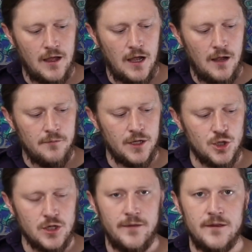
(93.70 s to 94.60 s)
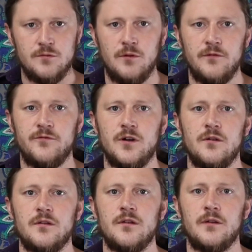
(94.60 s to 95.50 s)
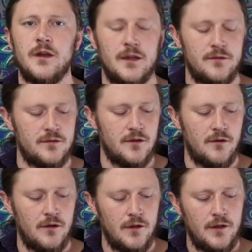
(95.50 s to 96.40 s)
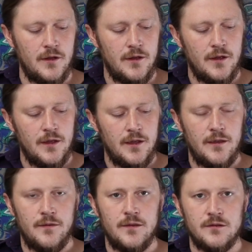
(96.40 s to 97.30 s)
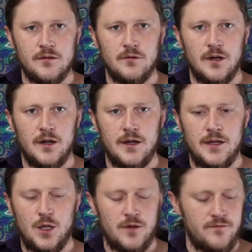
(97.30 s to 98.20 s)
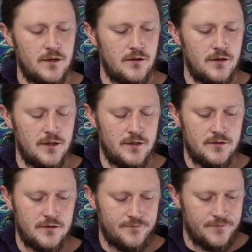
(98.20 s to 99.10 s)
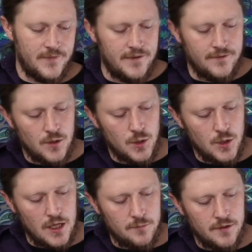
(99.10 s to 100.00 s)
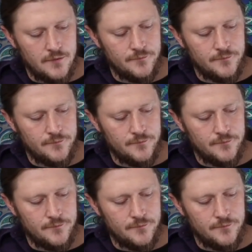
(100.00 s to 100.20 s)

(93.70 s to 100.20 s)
I'm going to try this one first, okay? So this is where each finger is in this shape.